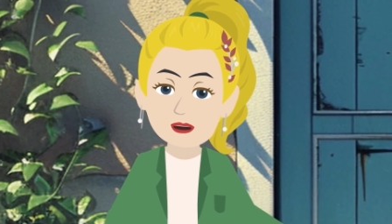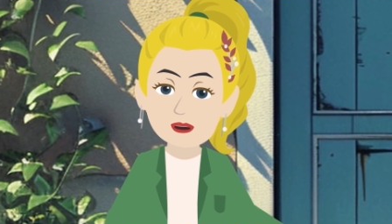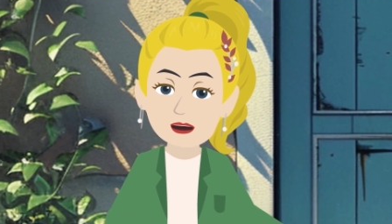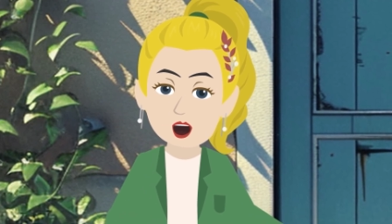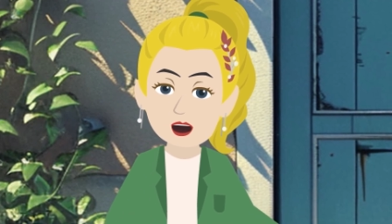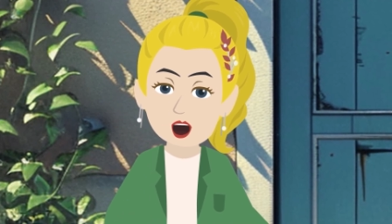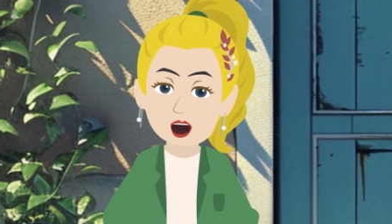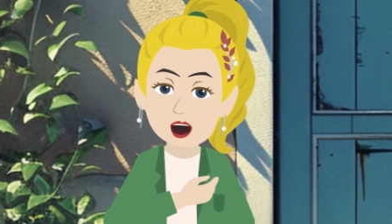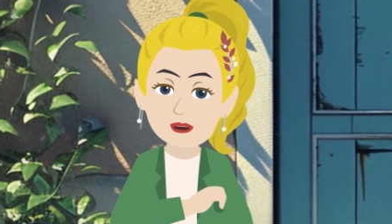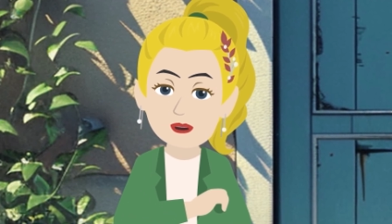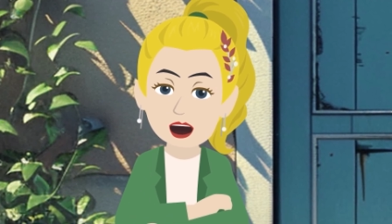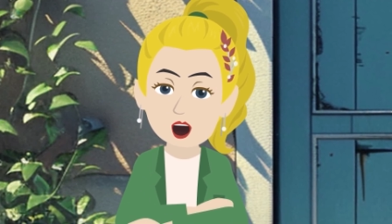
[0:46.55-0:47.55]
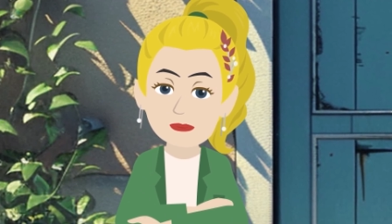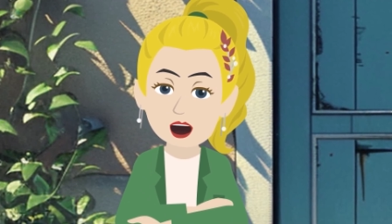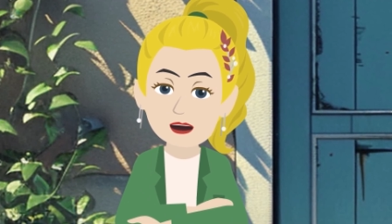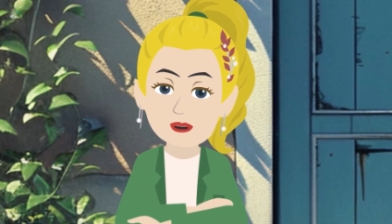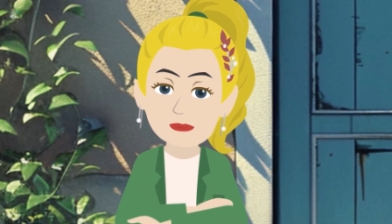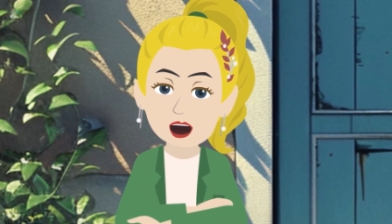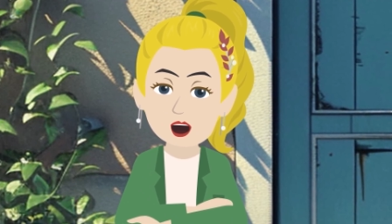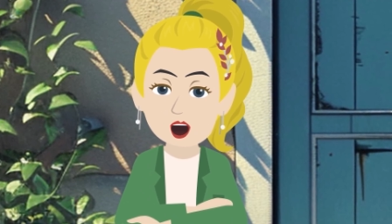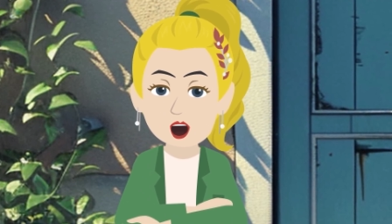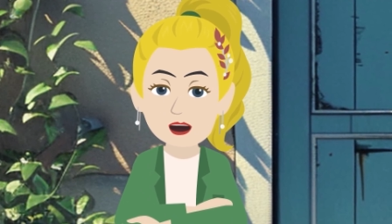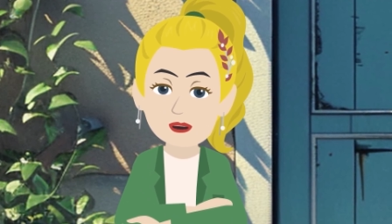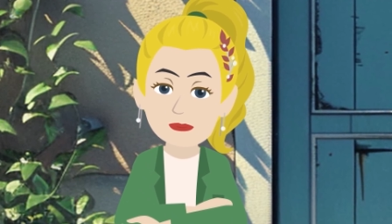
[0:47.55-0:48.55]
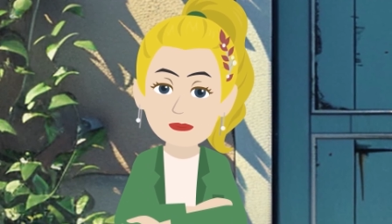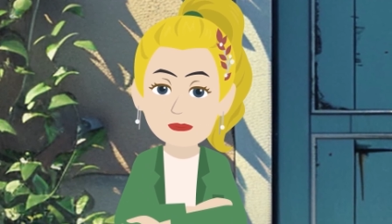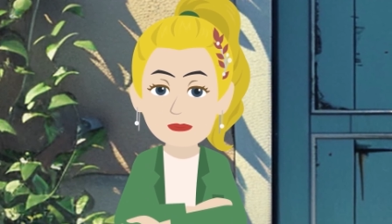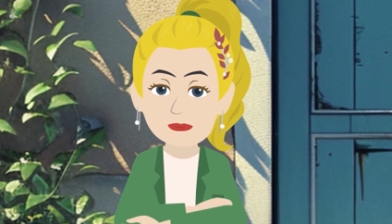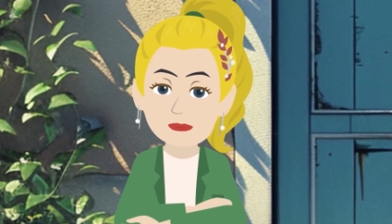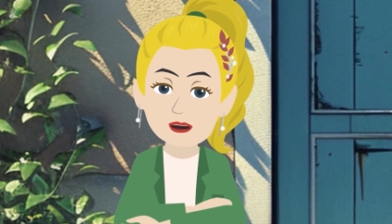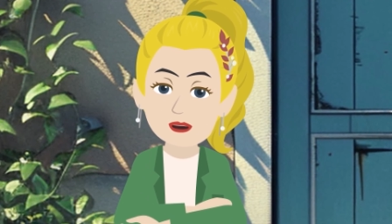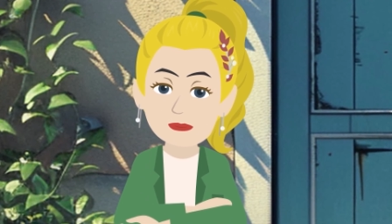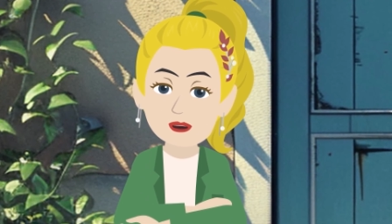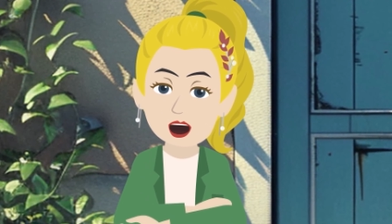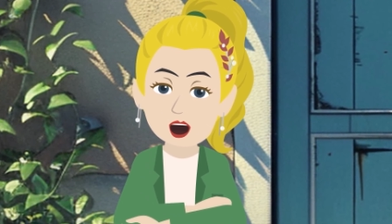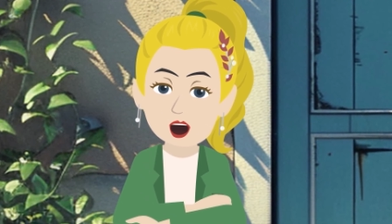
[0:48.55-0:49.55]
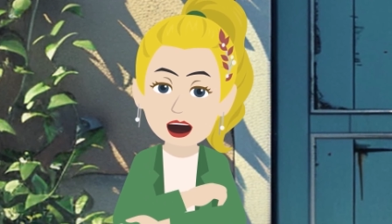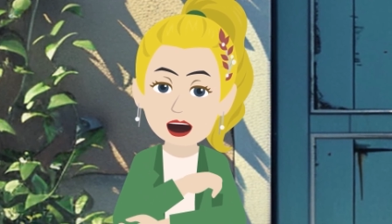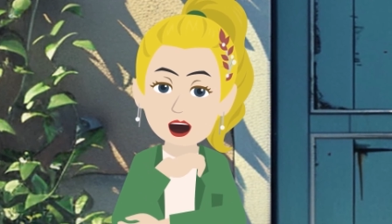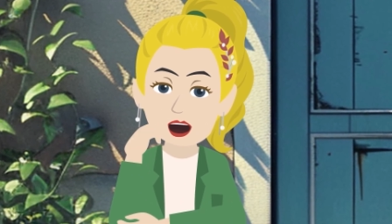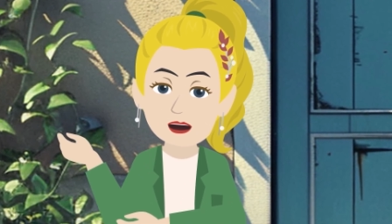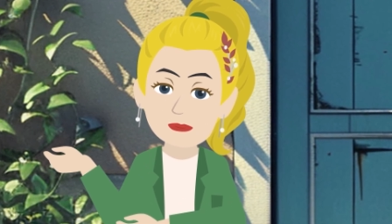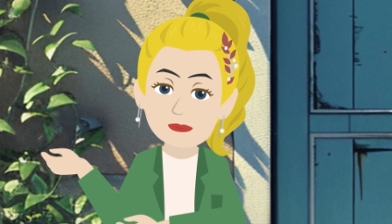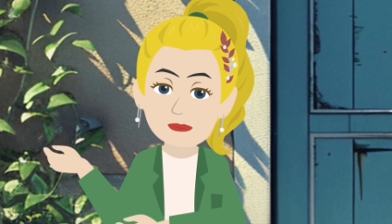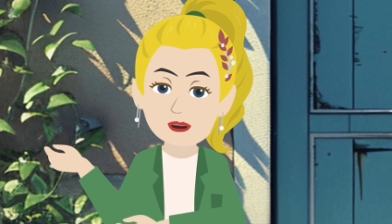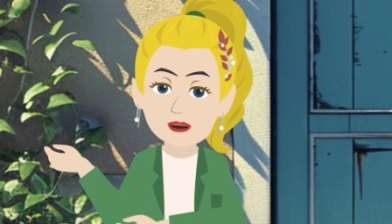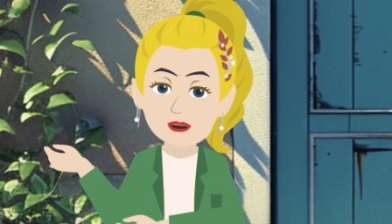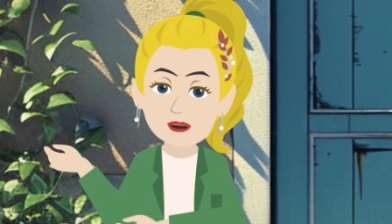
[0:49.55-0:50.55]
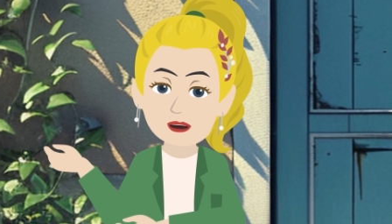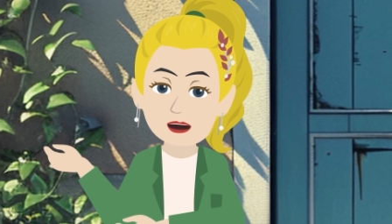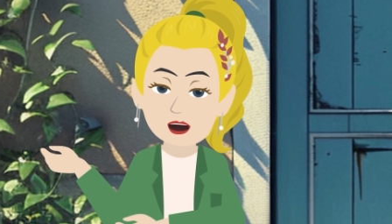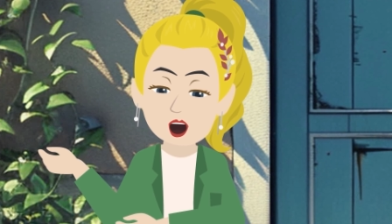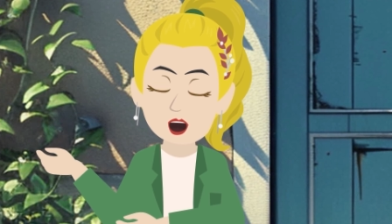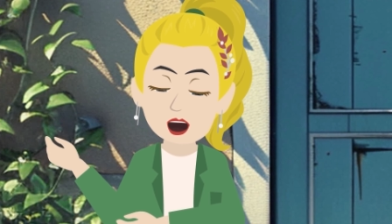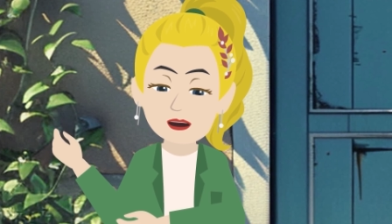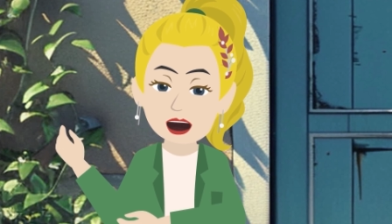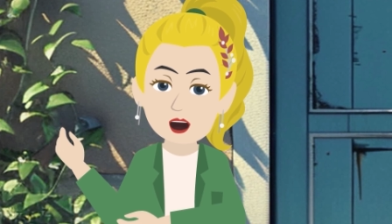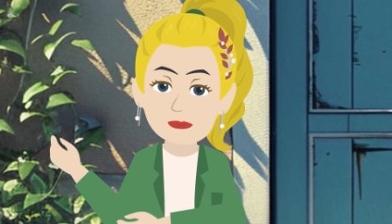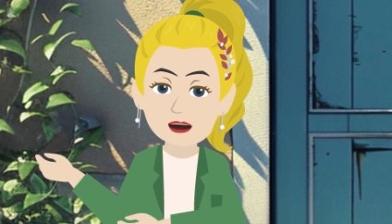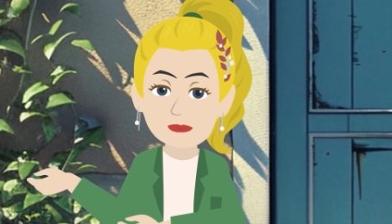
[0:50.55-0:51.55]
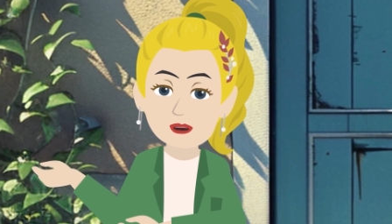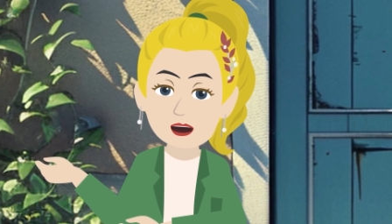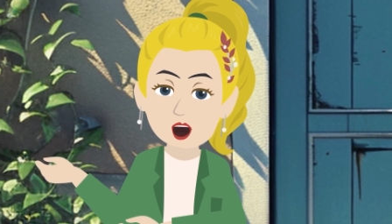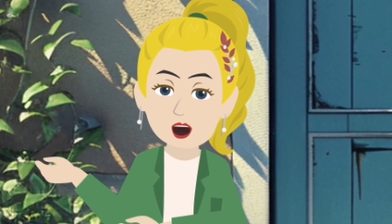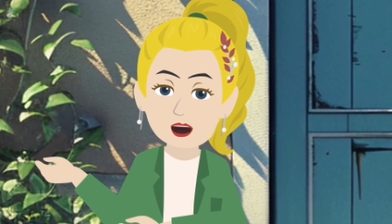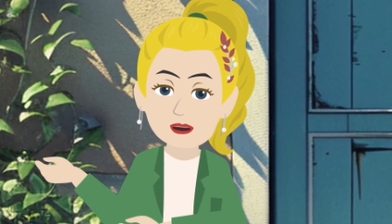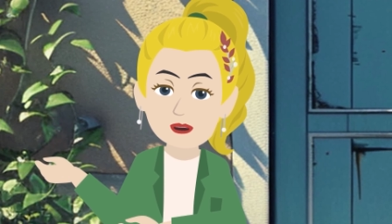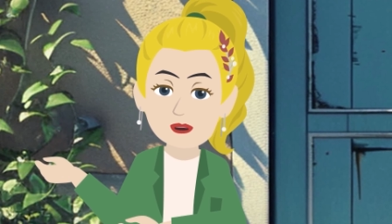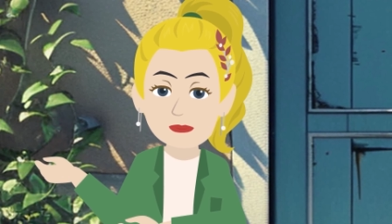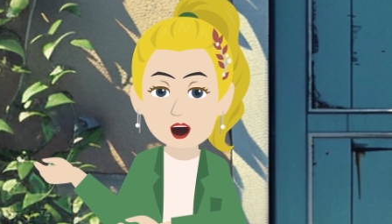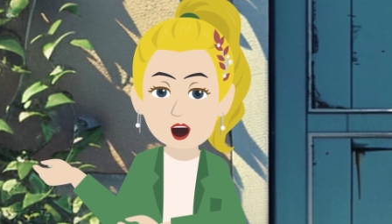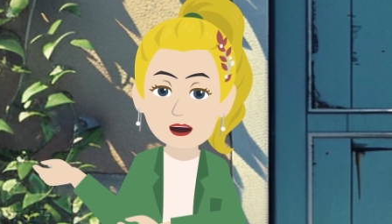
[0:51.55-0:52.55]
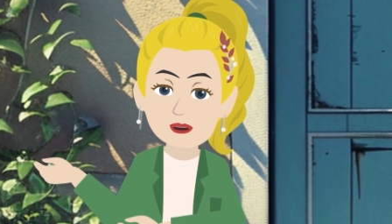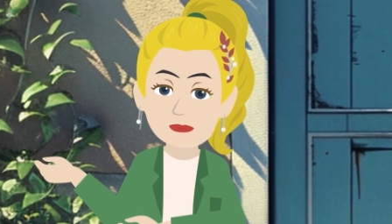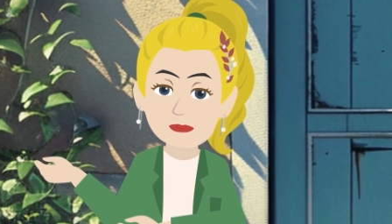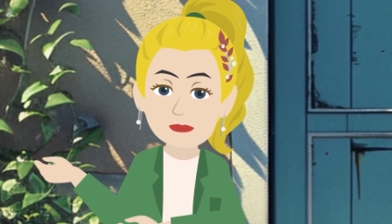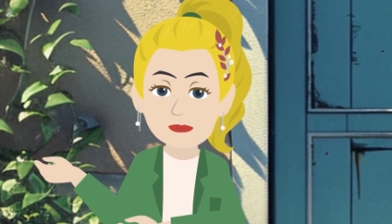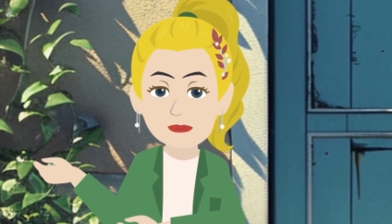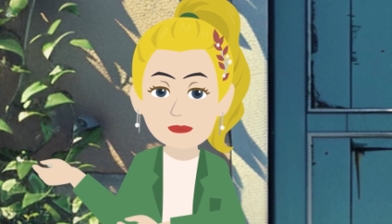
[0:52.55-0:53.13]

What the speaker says: And the more contrast there is, the more you would like it to be less.